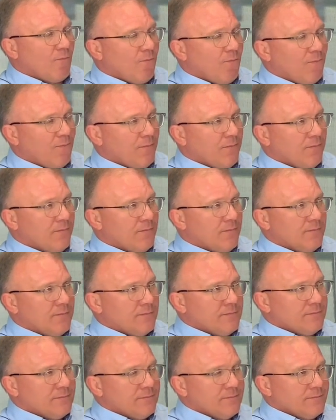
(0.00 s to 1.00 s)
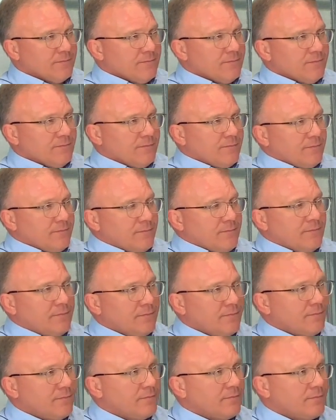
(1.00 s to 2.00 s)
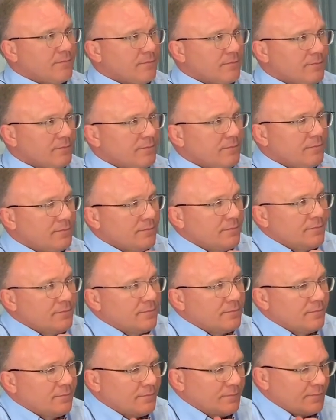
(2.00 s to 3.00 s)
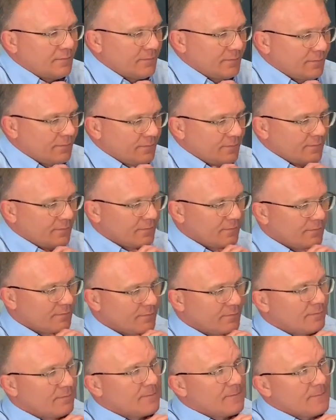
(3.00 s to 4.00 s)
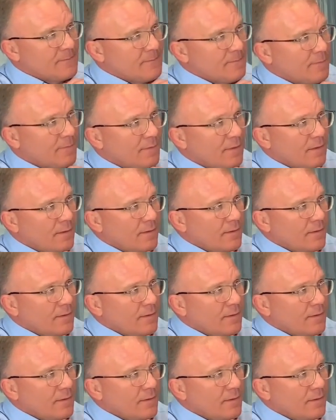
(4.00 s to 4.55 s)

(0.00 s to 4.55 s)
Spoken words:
[no speech]